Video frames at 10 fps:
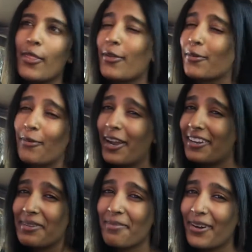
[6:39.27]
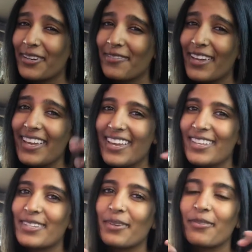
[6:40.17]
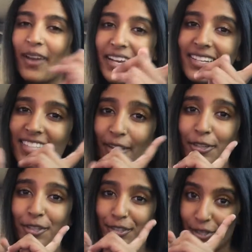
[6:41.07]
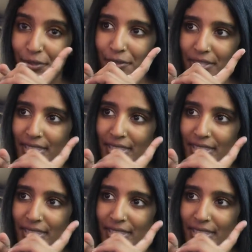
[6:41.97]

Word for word: the writing part of it is writing down your notes.